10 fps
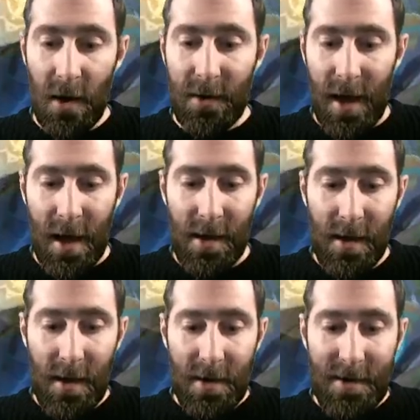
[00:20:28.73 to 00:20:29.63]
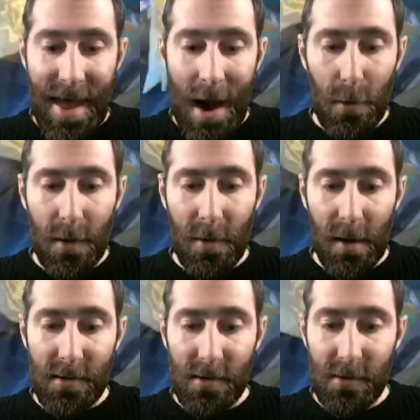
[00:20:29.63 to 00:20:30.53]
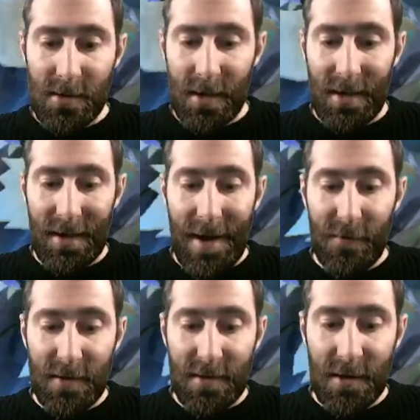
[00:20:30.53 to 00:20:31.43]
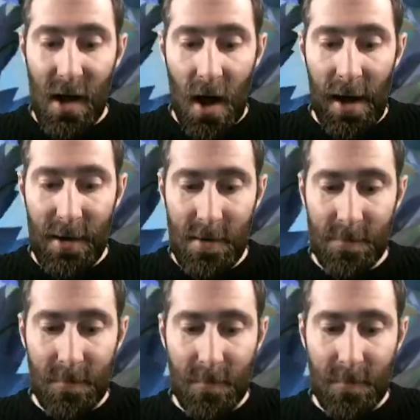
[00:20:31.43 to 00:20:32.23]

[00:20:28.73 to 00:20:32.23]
Okay, now what I'm going to do is I'm going to get level to 9